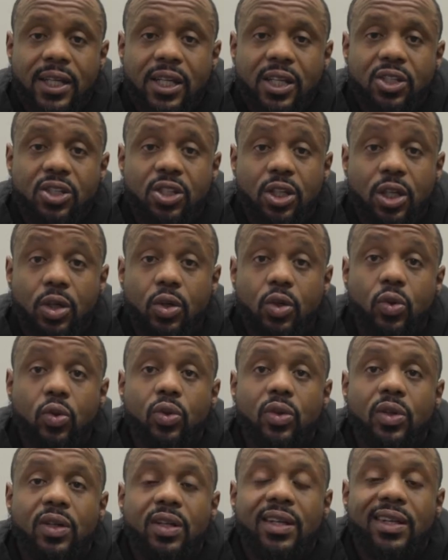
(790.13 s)
So
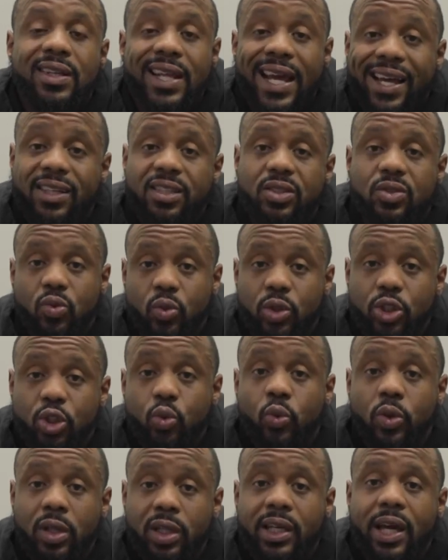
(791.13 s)
that's what you
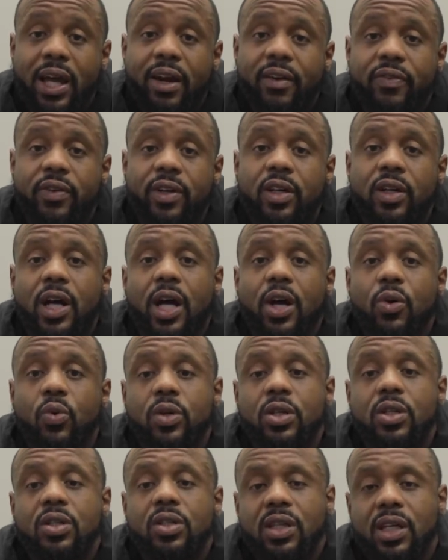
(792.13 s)
really got to figure out when
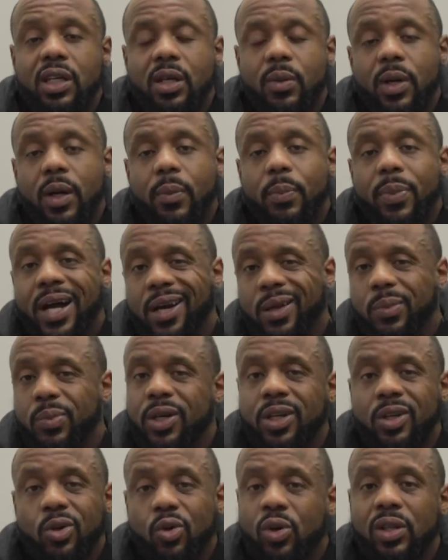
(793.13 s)
you're thinking about
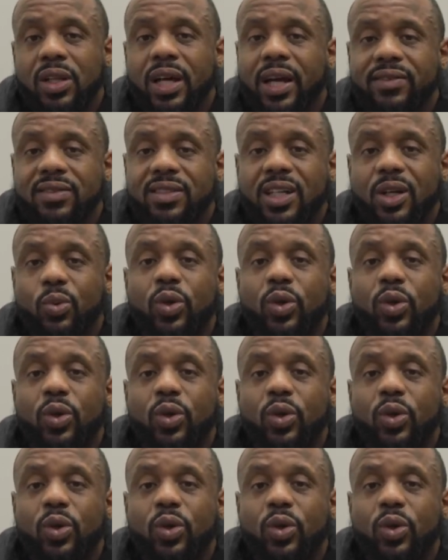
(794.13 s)
bodybuilding or lifestyle.